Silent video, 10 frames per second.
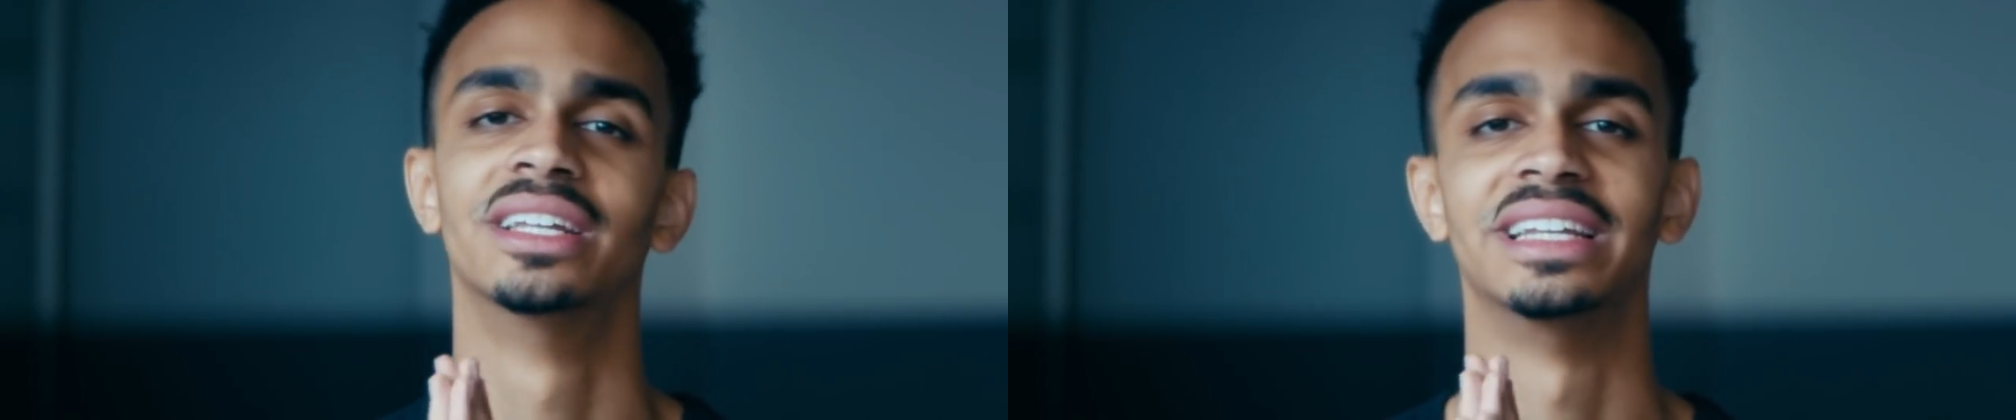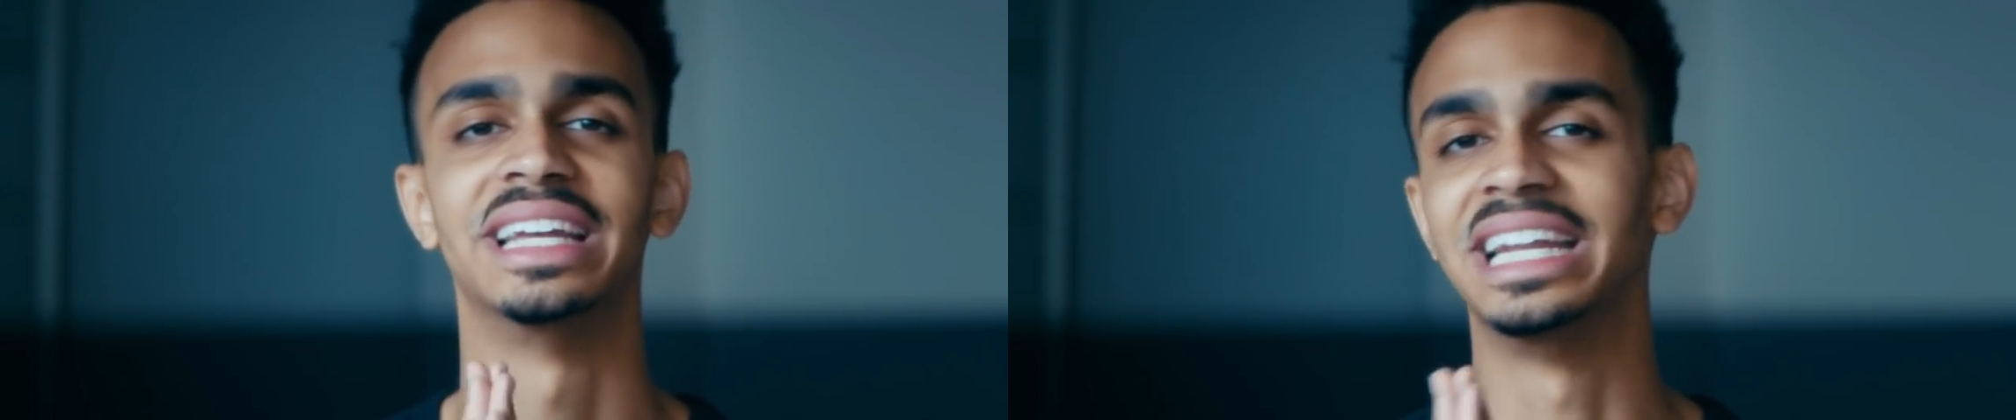
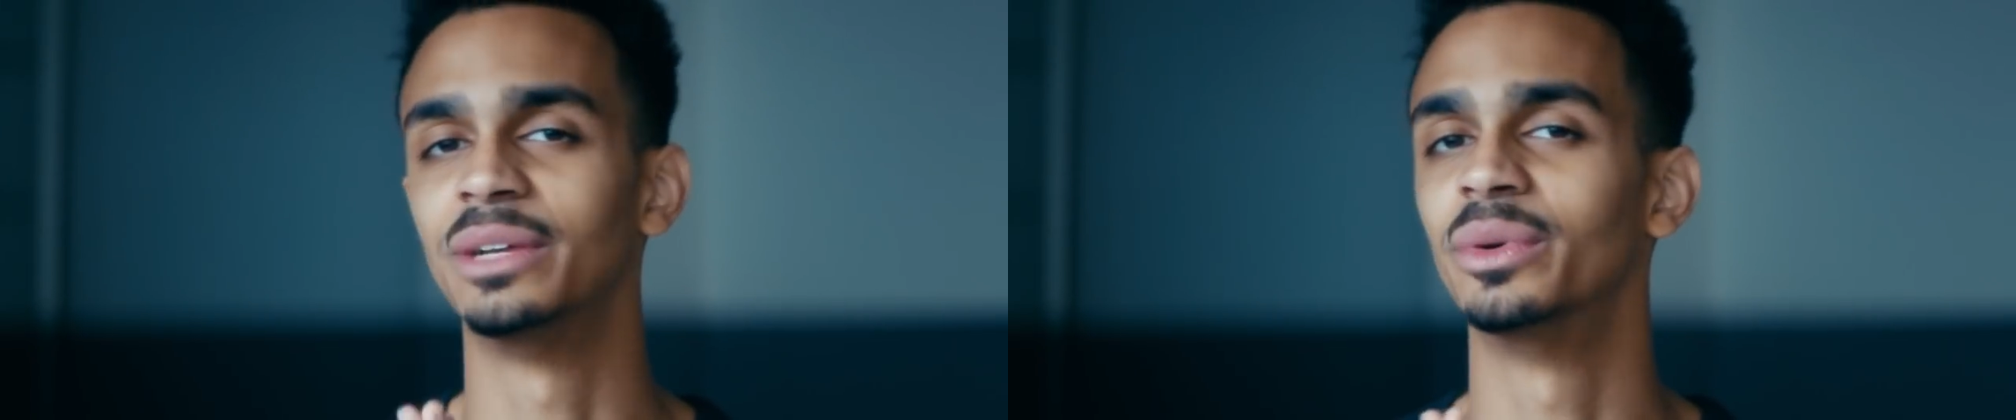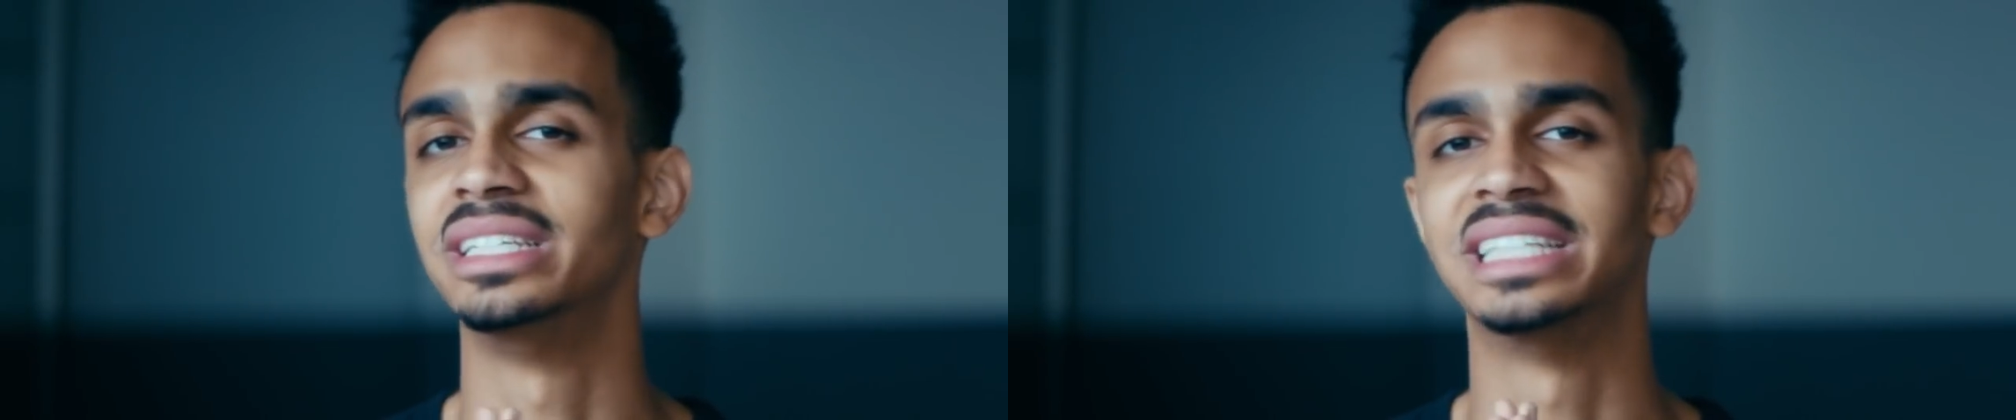than
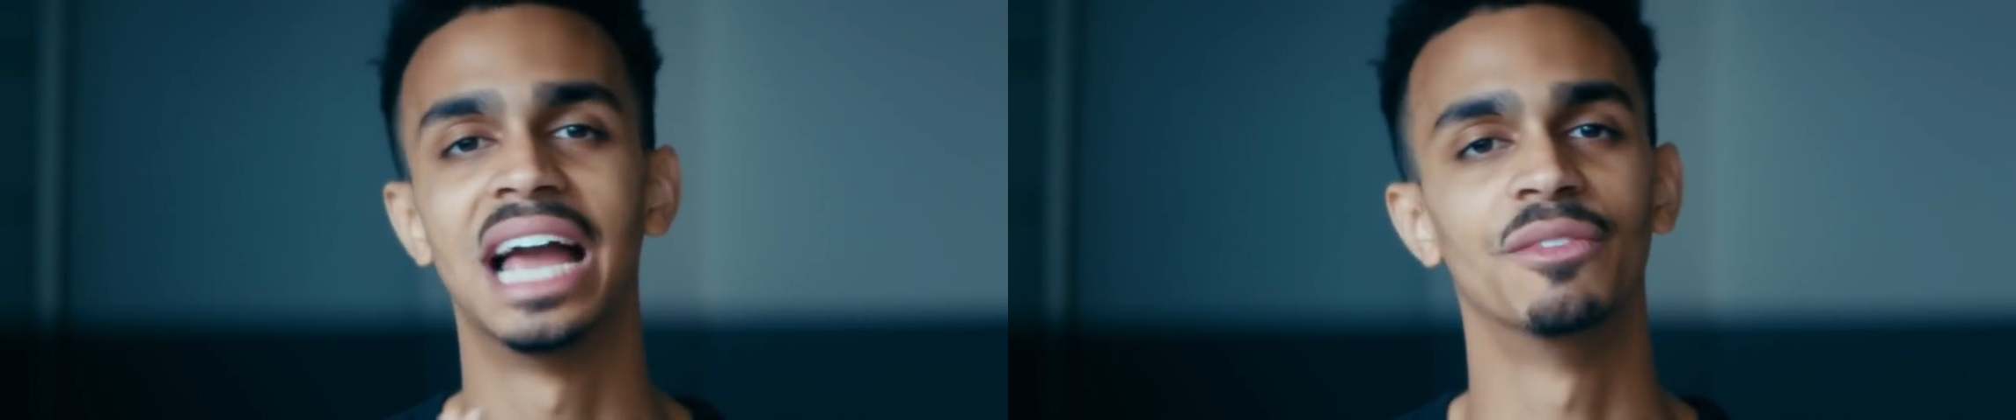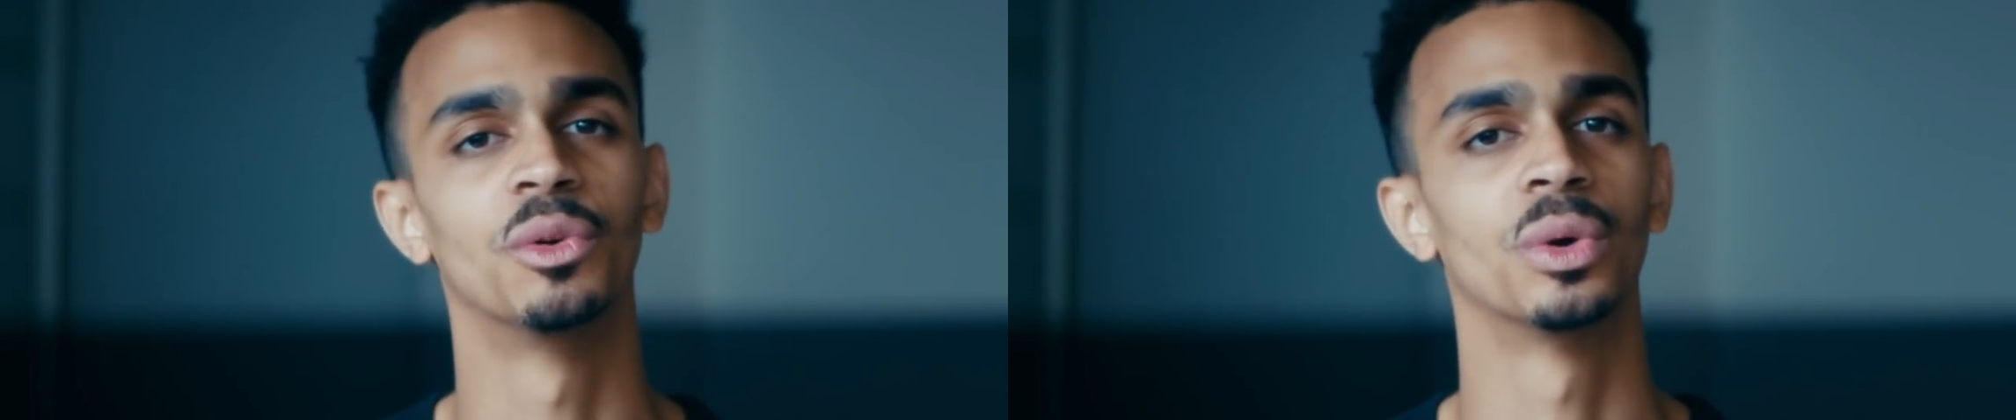anyone he's
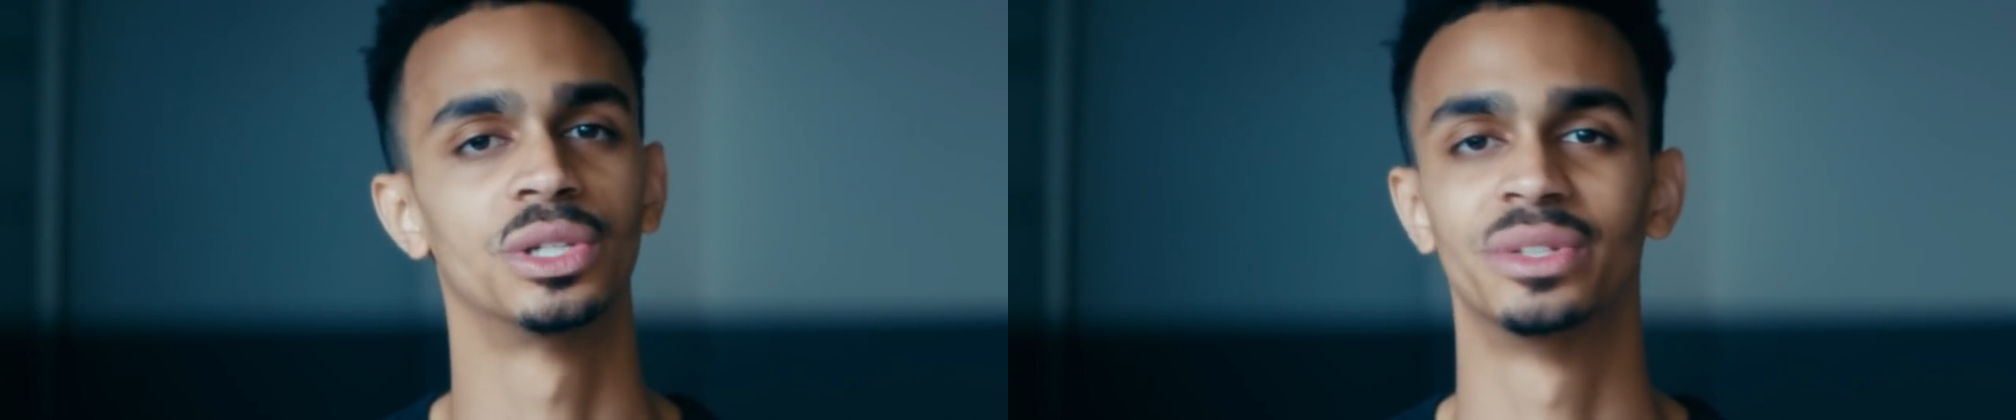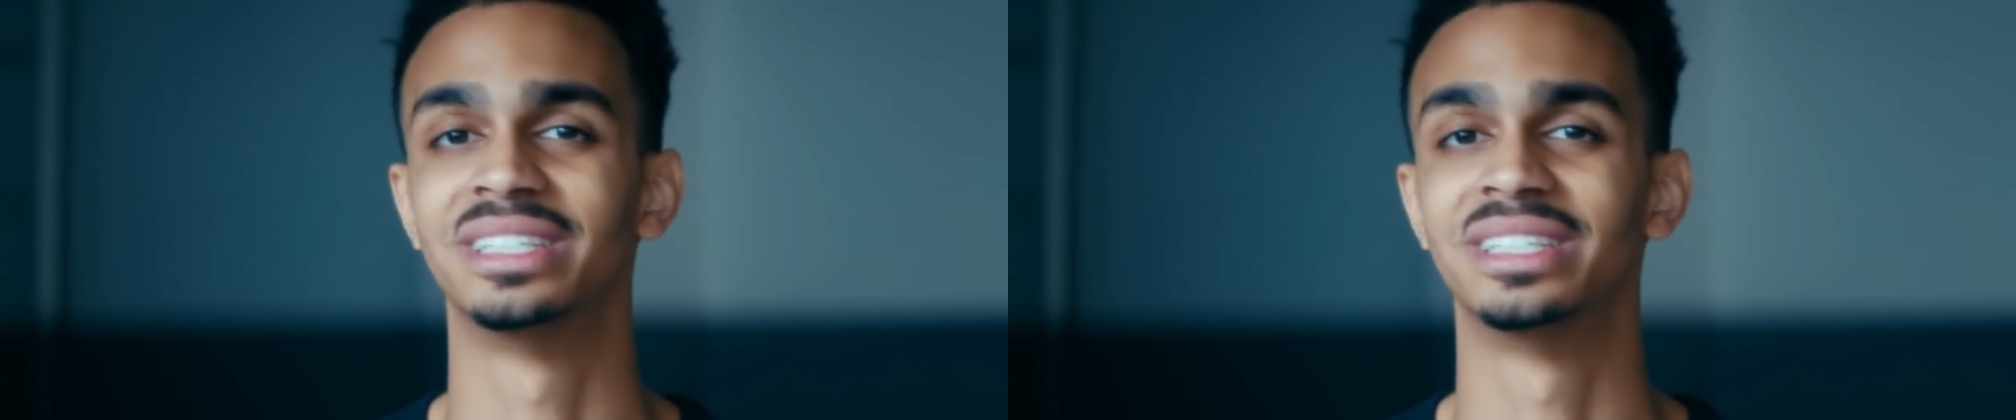ever worked with